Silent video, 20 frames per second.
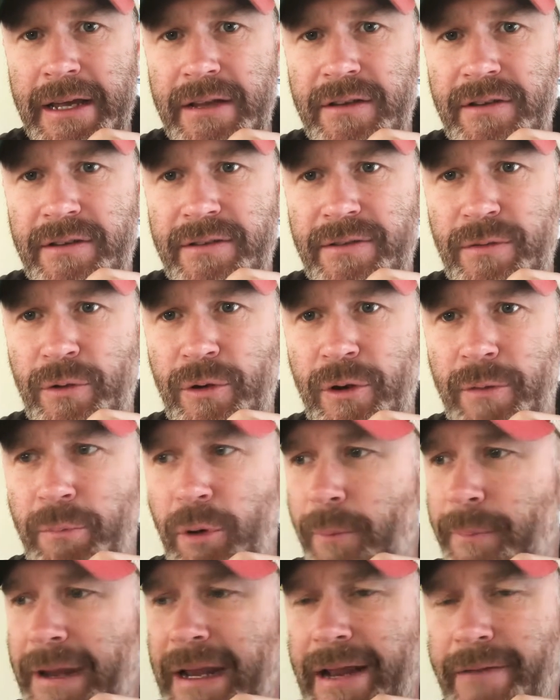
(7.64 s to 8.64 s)
Just thought I'd
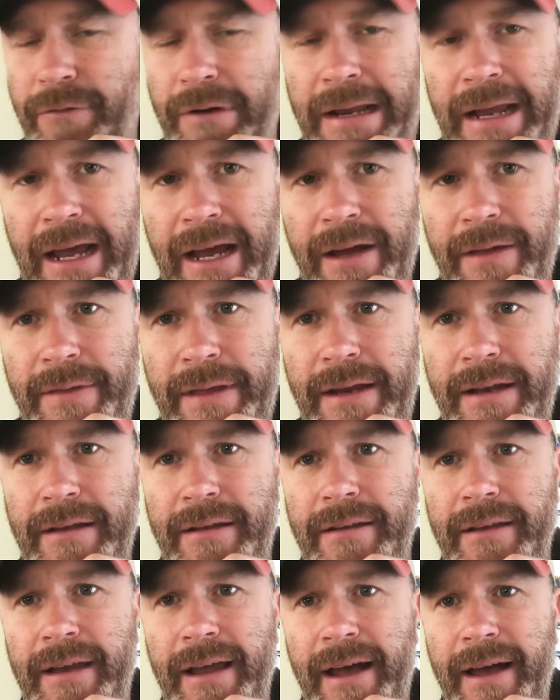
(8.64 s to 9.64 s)
pop in every now and then
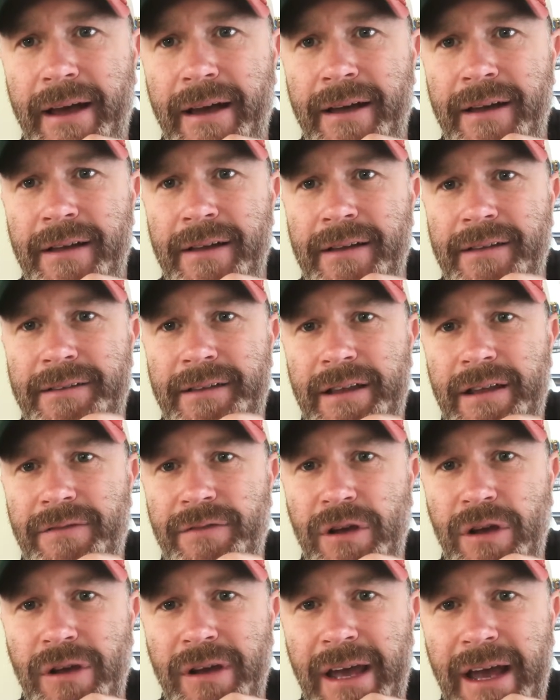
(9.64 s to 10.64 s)
and tell a
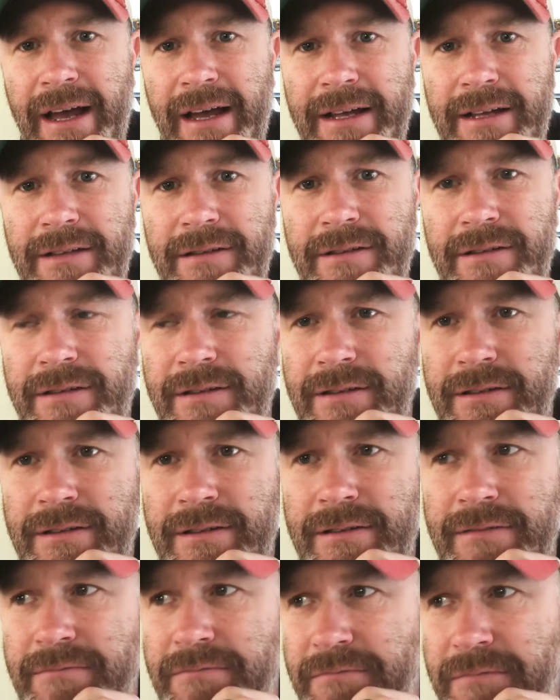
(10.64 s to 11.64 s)
few yarns,
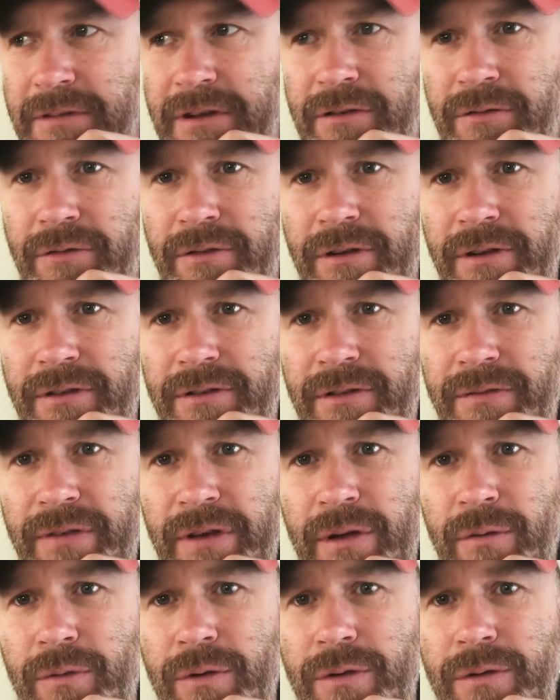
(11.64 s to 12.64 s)
introduce a
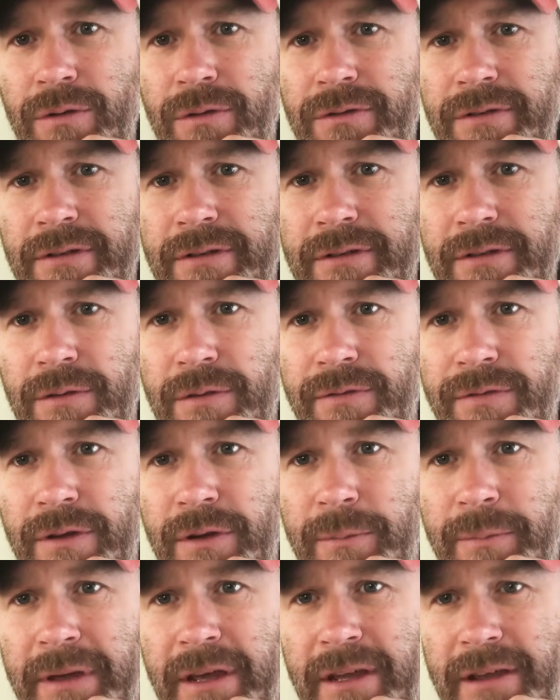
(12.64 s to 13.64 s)
few roos, and do a
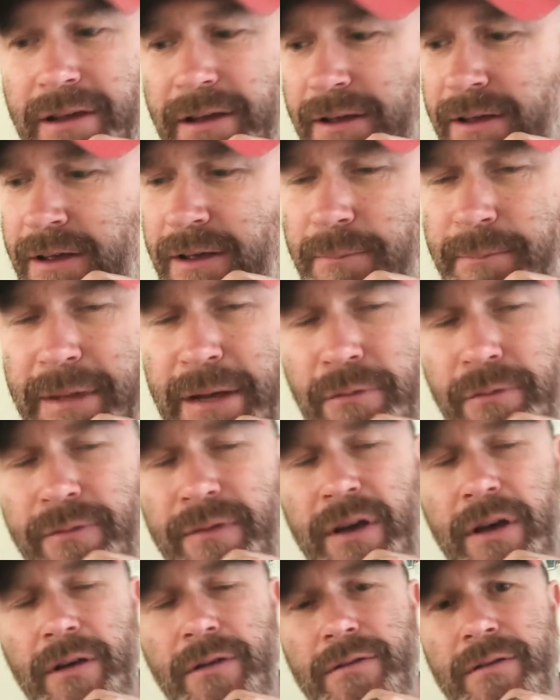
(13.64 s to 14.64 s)
few beer
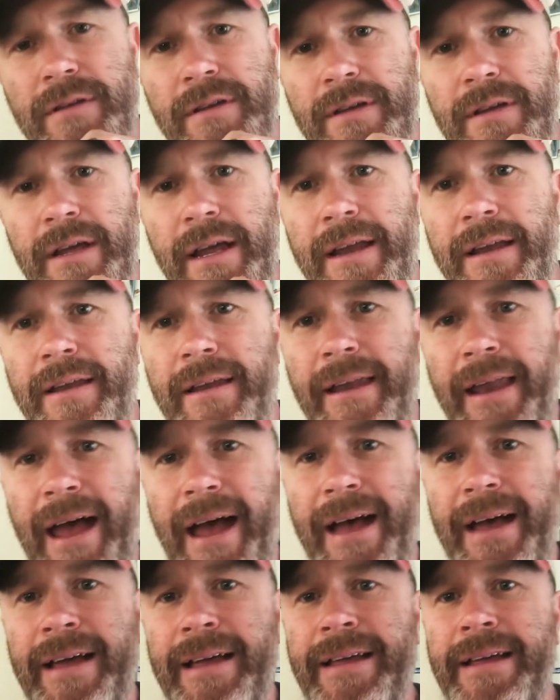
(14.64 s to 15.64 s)
reviews and
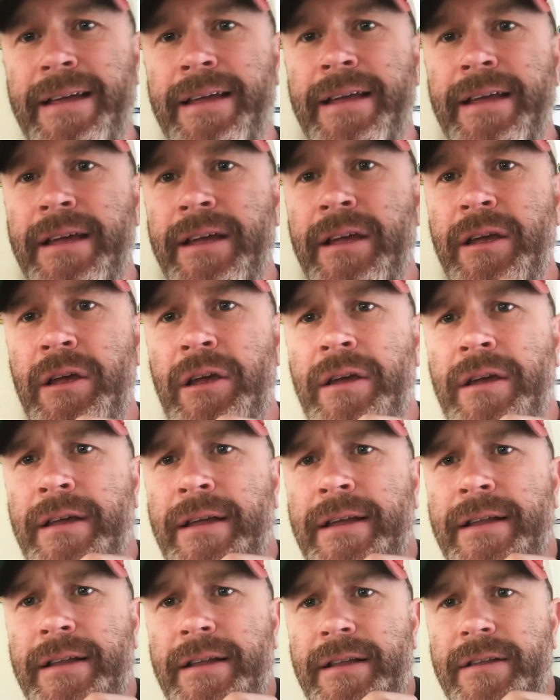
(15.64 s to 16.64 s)
a
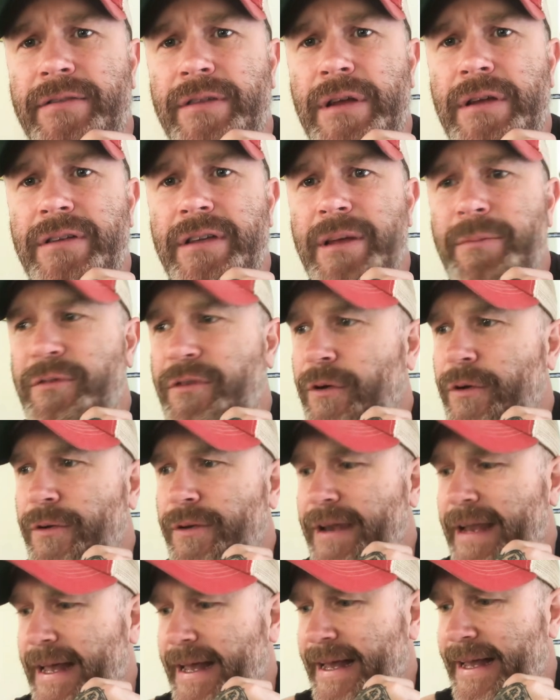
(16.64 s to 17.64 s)
few tips
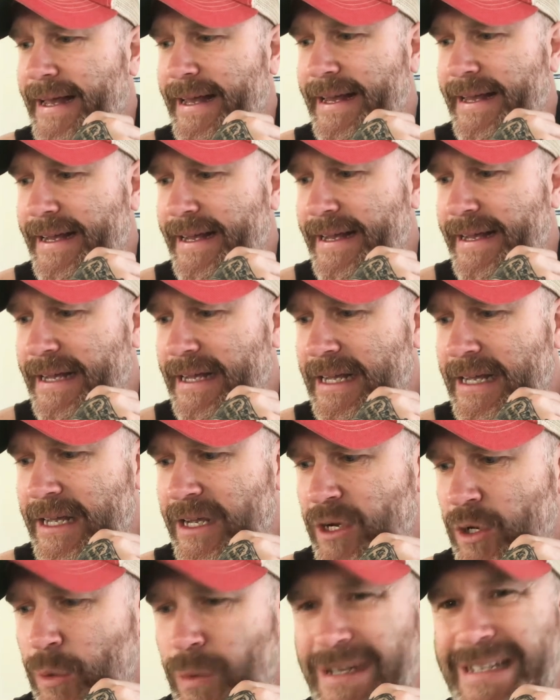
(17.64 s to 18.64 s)
on
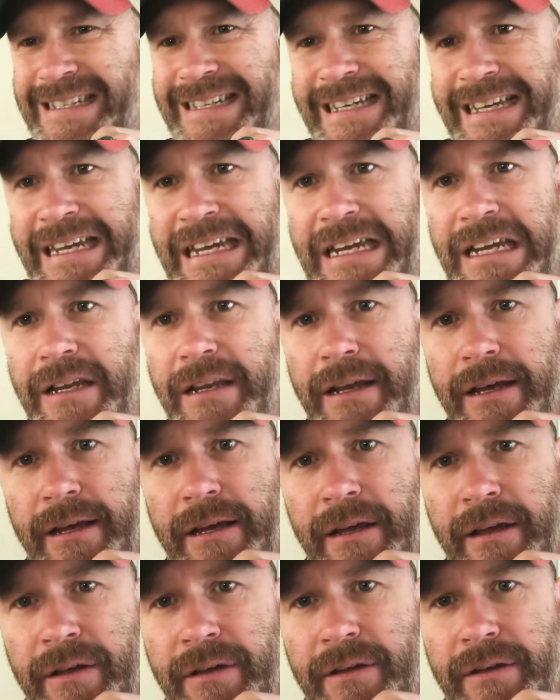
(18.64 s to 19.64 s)
cuisine
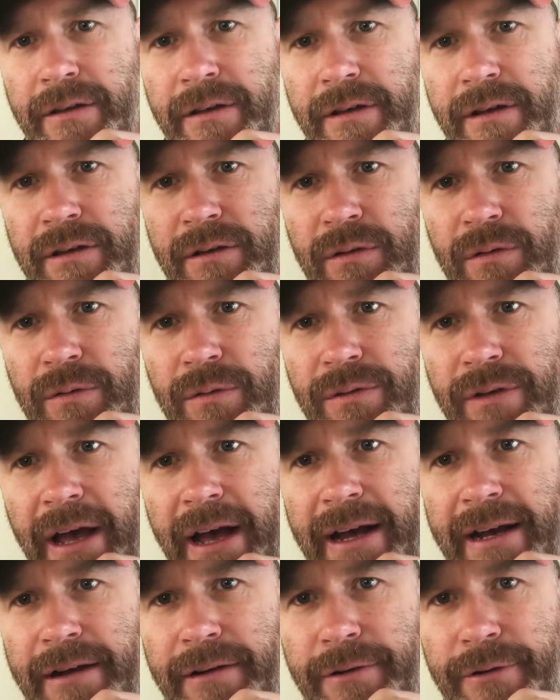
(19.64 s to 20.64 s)
and good
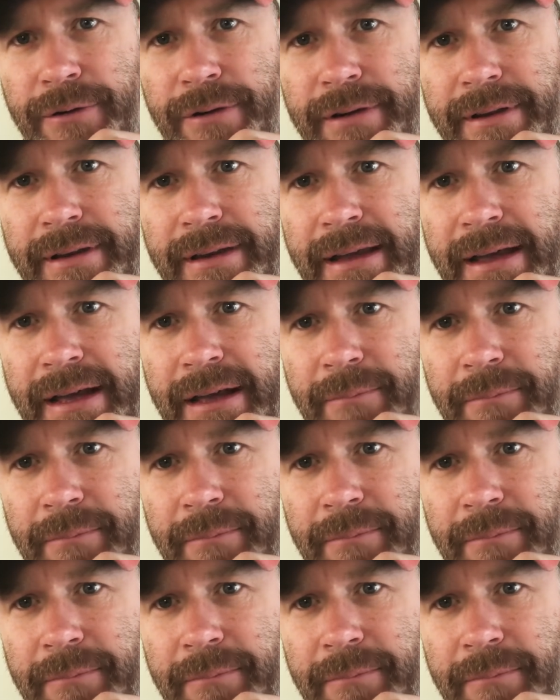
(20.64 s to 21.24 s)
taco and